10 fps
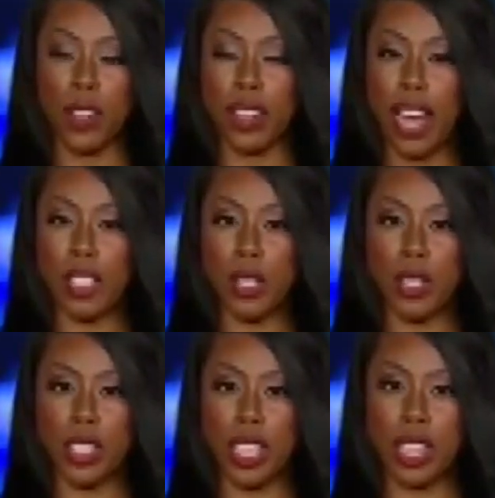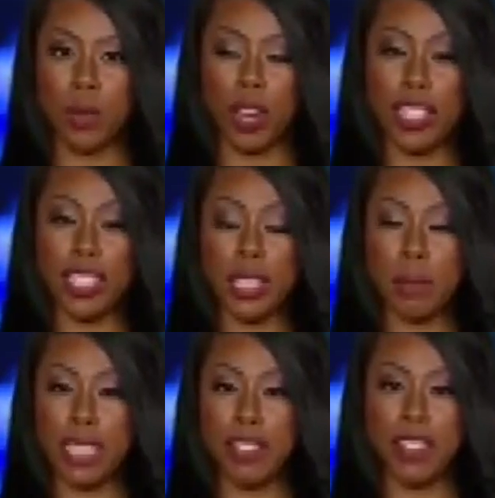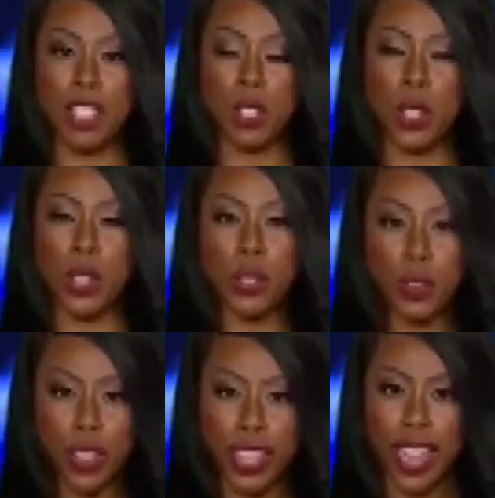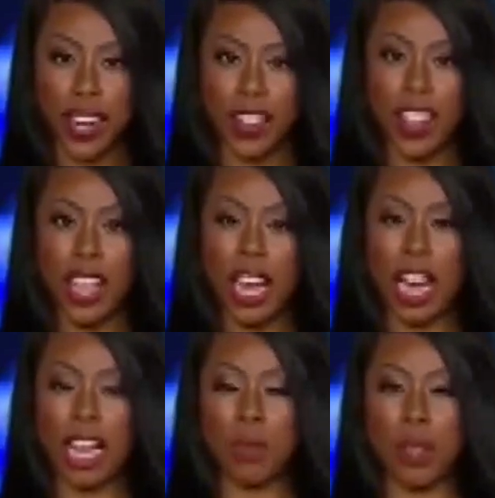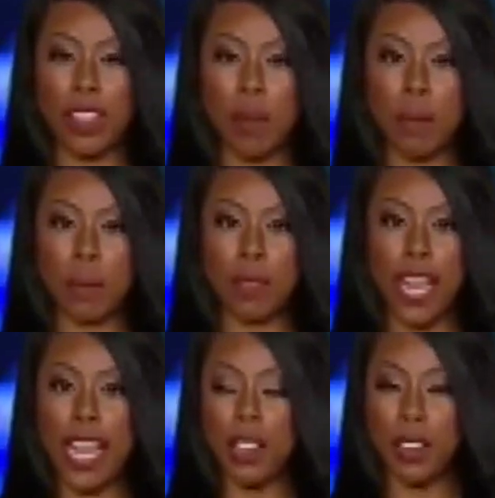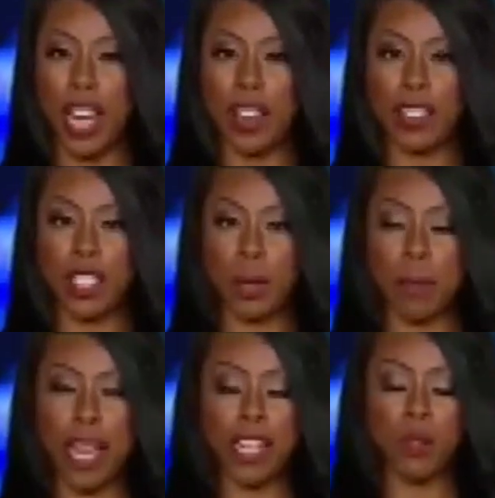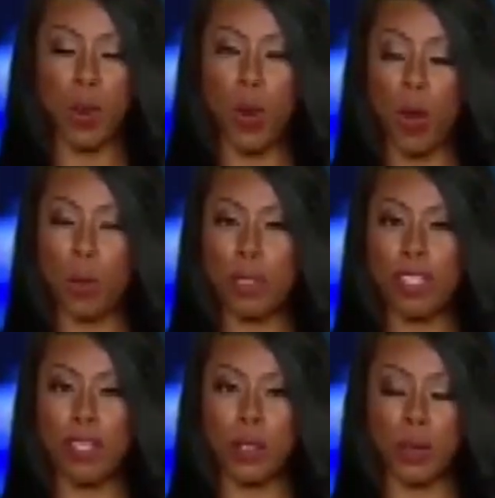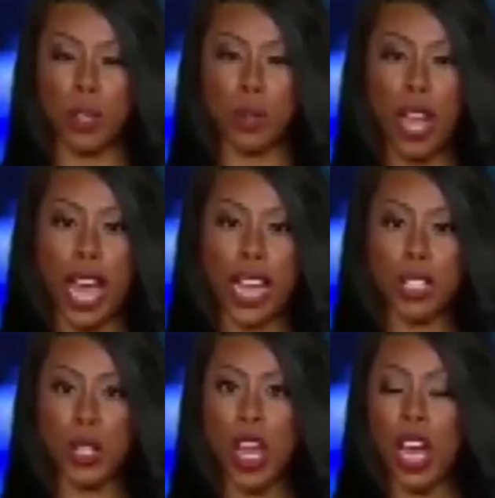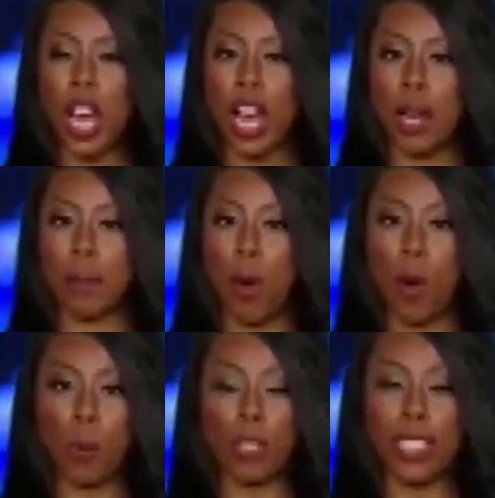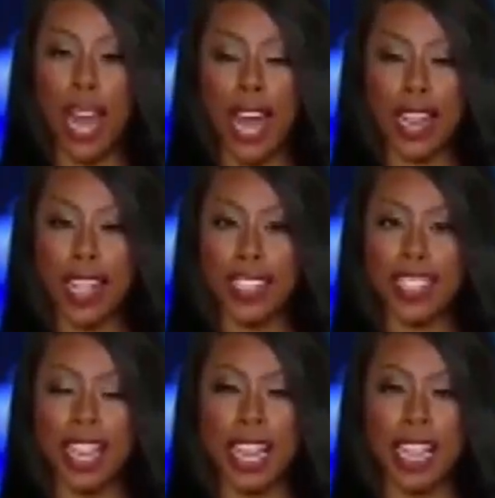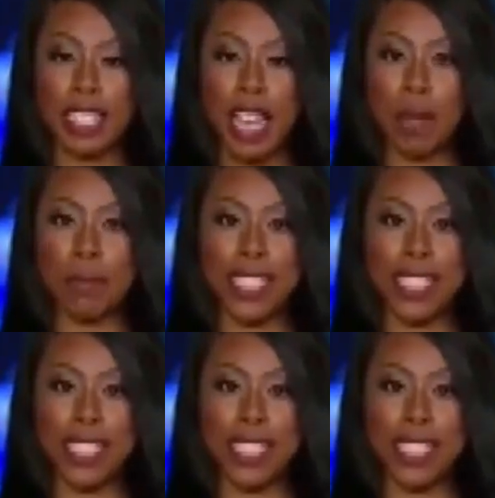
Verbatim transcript: Central Committee, showed videos of trash in the city while appearing on Fox News. Um, there's abandoned row homes filled with trash, um, homeless addicts, uh, empty